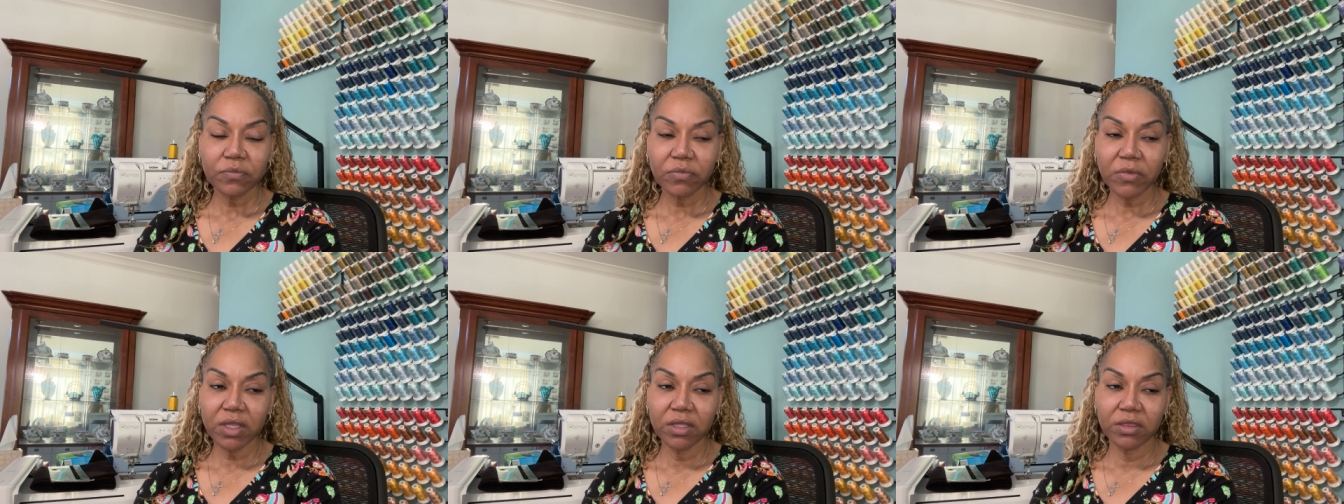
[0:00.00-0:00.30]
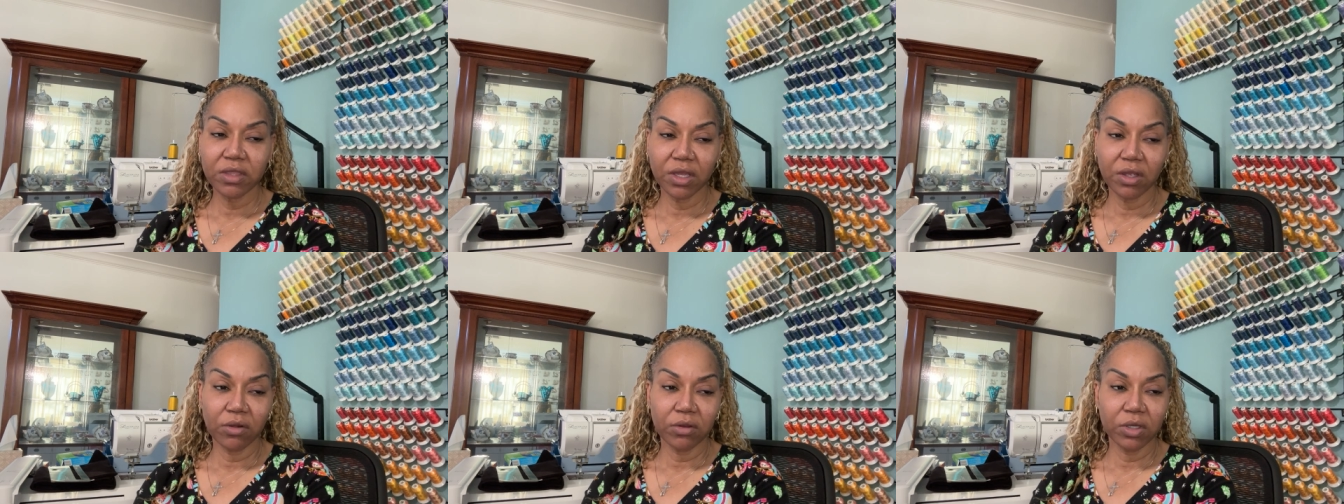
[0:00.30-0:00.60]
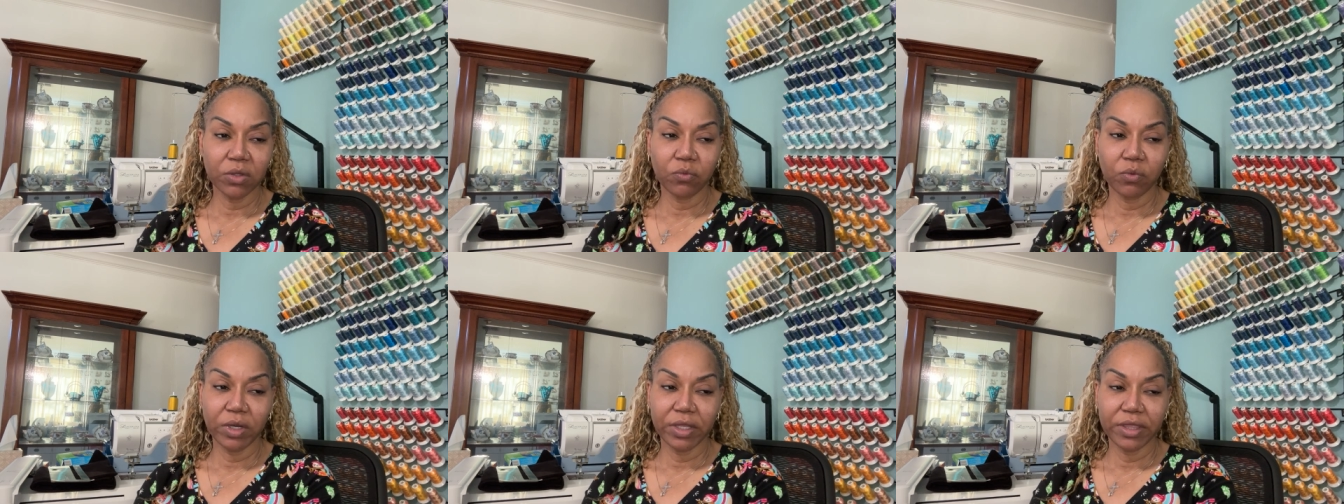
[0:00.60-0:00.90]
the only
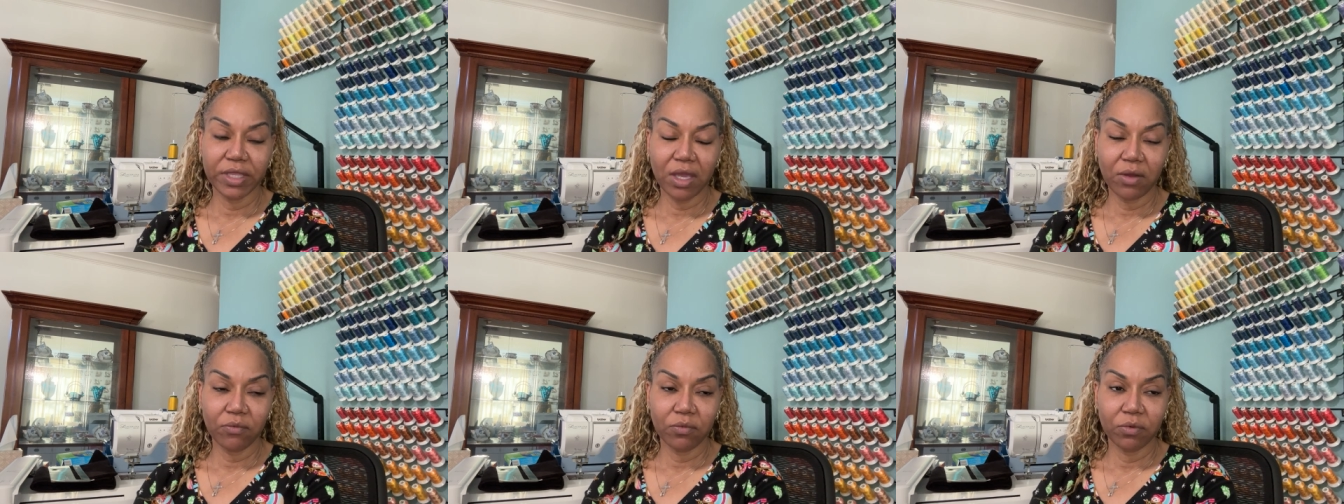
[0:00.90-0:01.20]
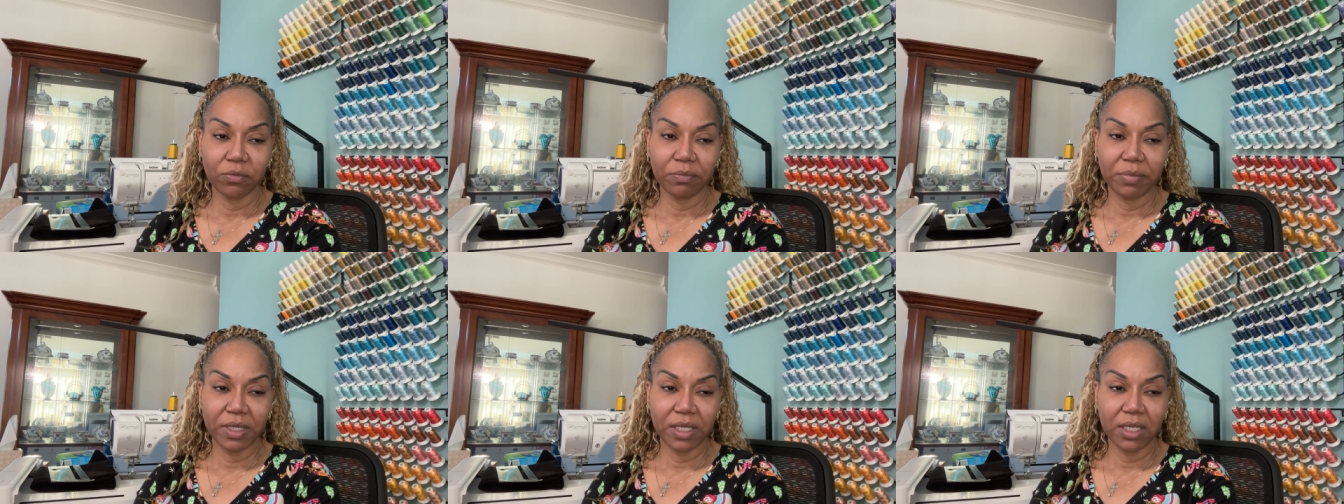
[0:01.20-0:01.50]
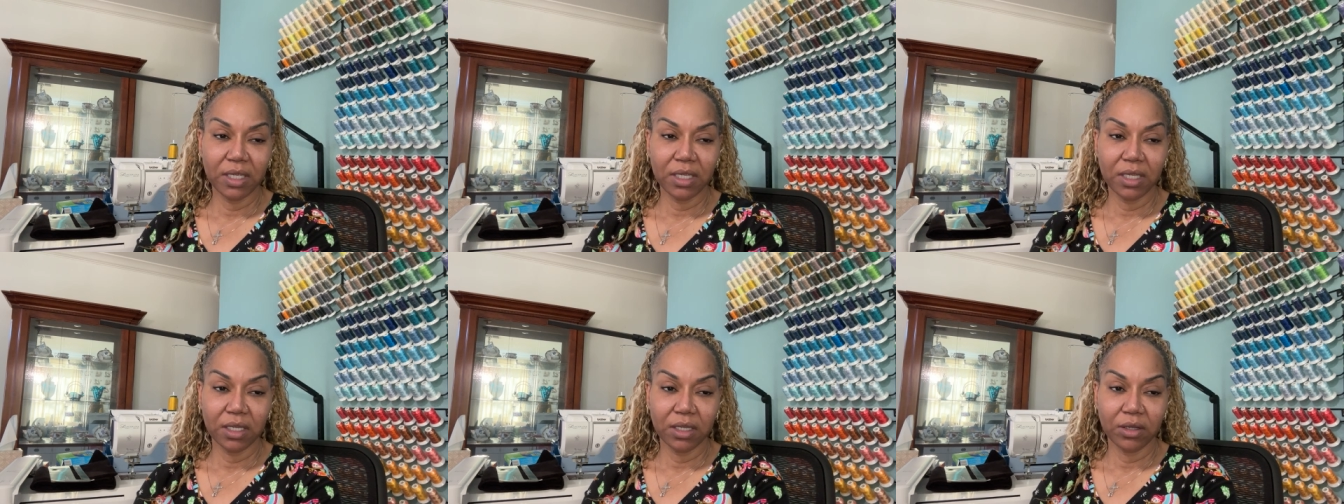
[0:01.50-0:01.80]
one that will be
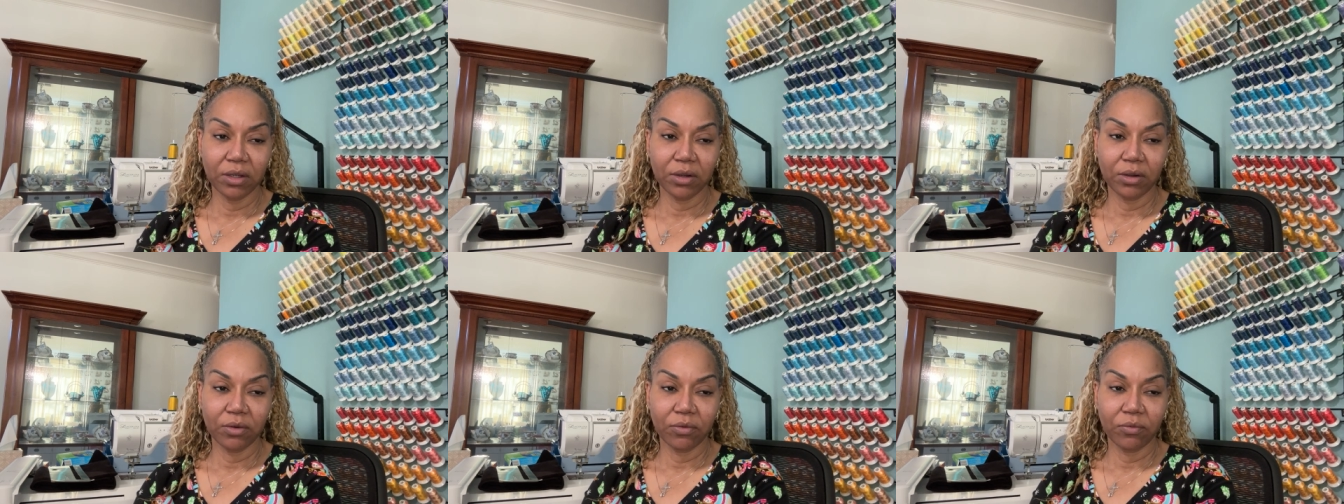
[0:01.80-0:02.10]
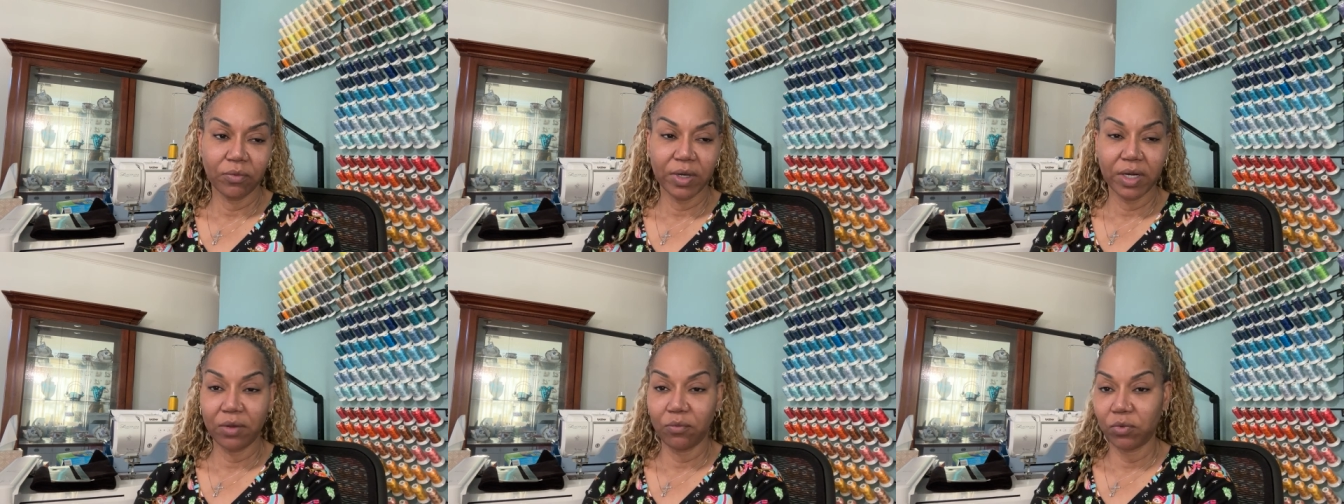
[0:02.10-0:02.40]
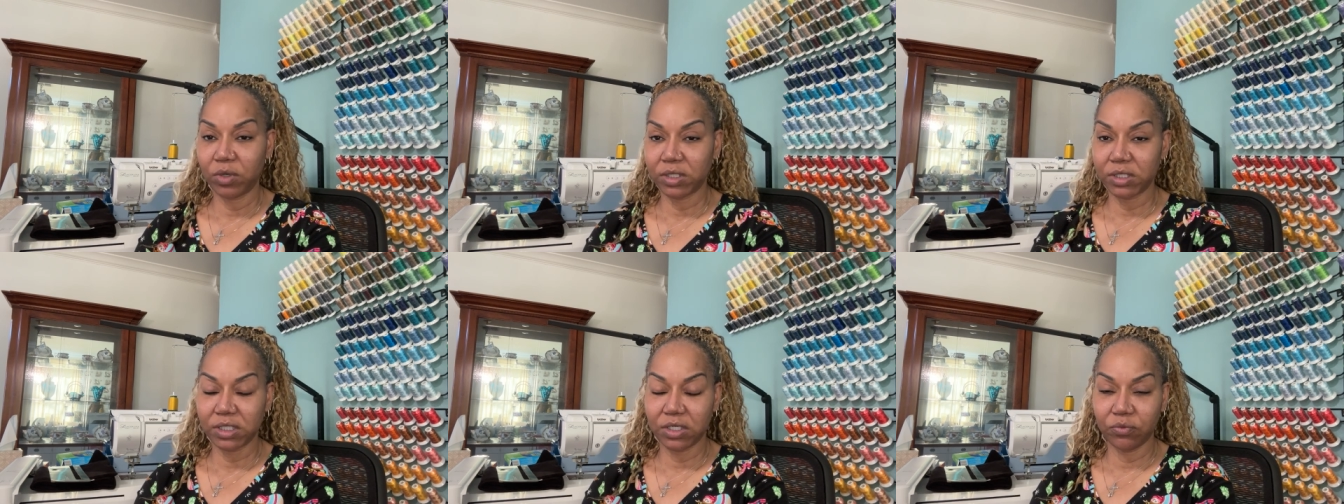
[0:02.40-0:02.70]
here, when I
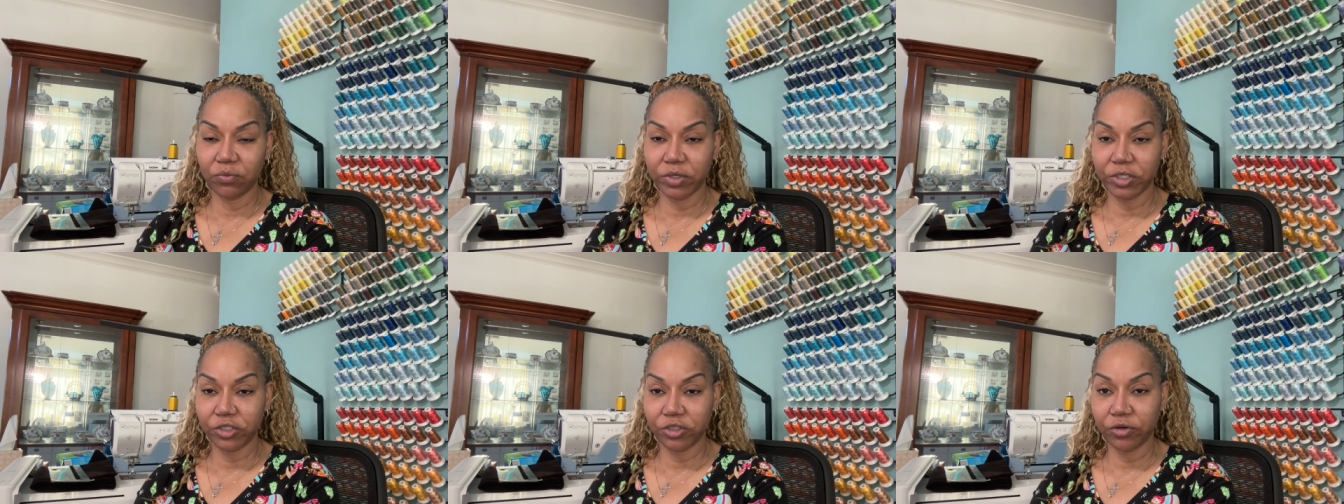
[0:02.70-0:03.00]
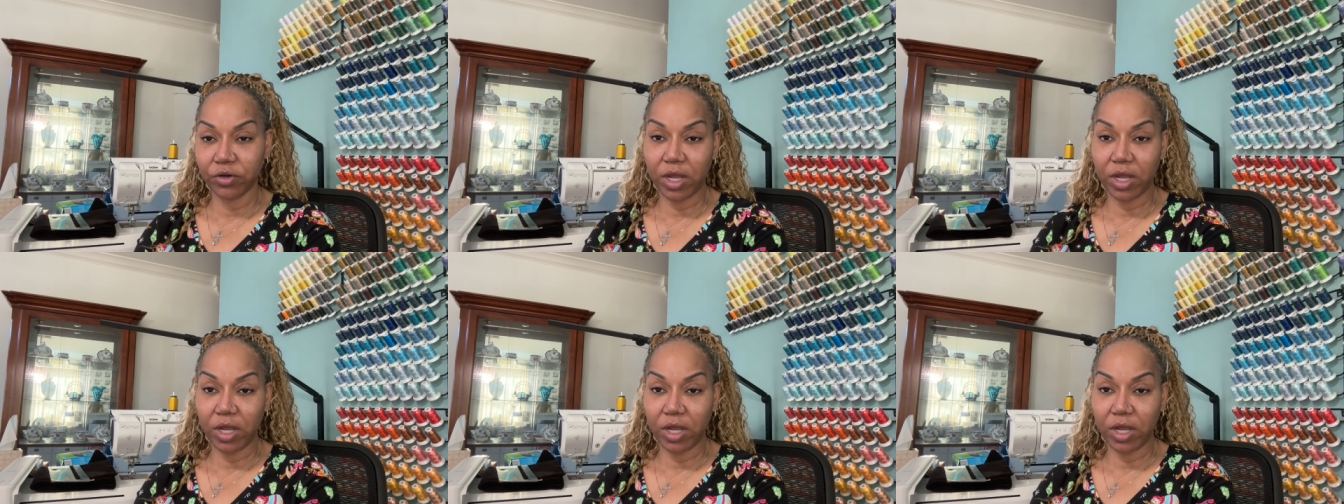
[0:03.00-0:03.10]
want to see Richard,